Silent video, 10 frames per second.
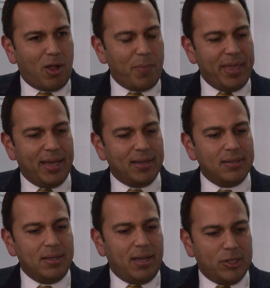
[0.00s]
called me a
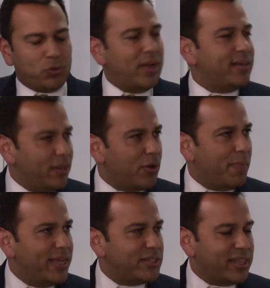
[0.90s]
drug dealer,
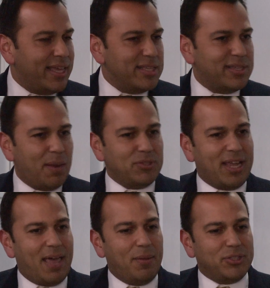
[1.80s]
basically, and said I was a
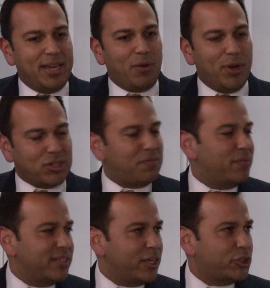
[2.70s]
guy that was getting rich off
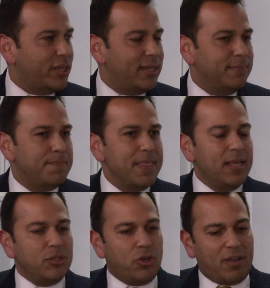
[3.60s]
of addiction, and
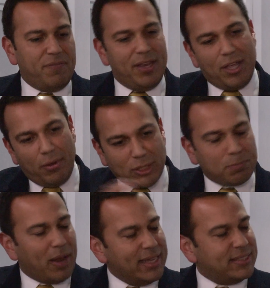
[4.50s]
took a video,
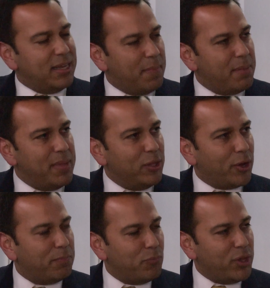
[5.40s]
spliced it, made me
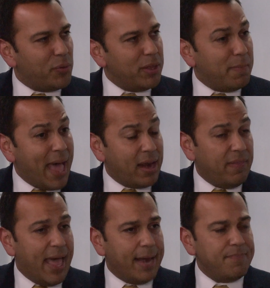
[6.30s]
look really, really bad
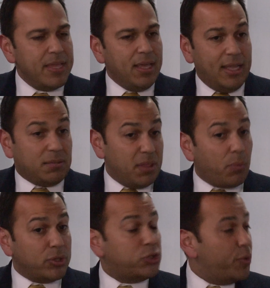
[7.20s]
in that, and something
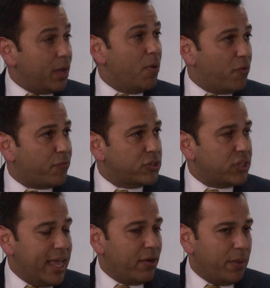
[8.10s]
that we're suing him over for
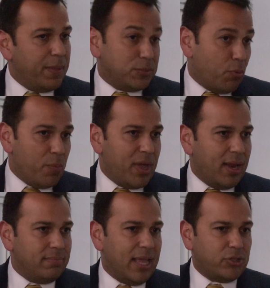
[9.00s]
slander at this point. We
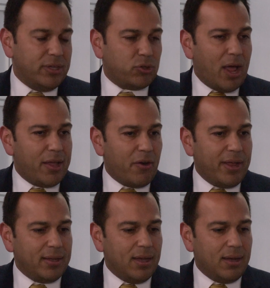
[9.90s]
got actually a trial
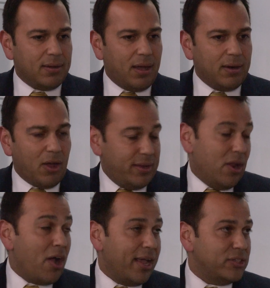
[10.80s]
hearing
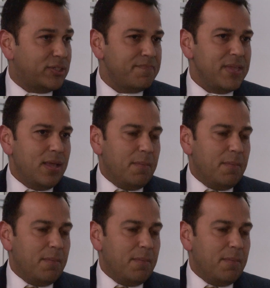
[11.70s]
in August.